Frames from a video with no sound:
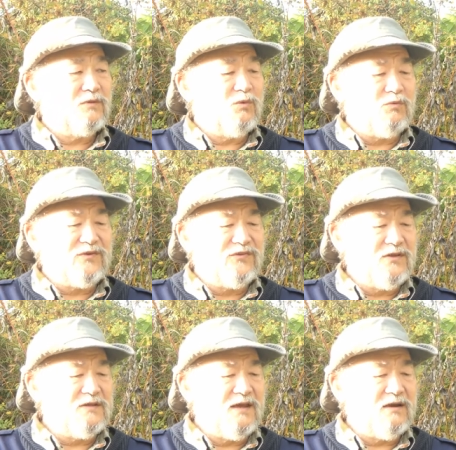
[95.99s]
what we
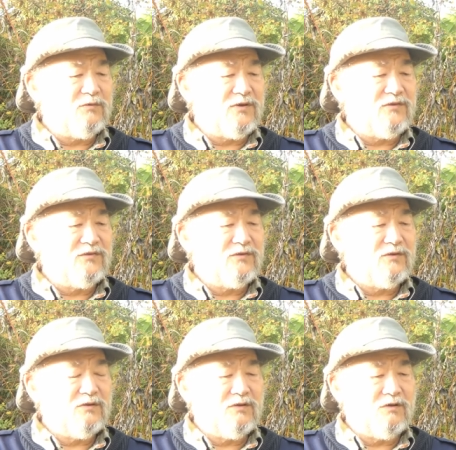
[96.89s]
see now is
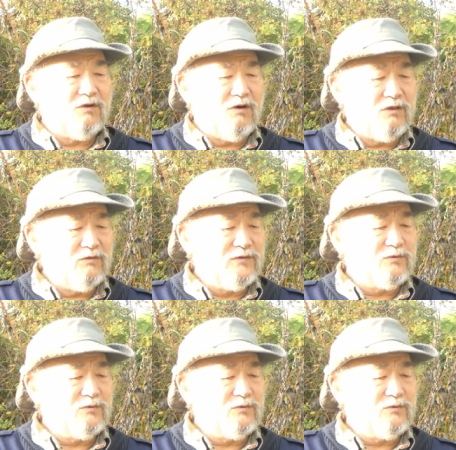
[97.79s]
all over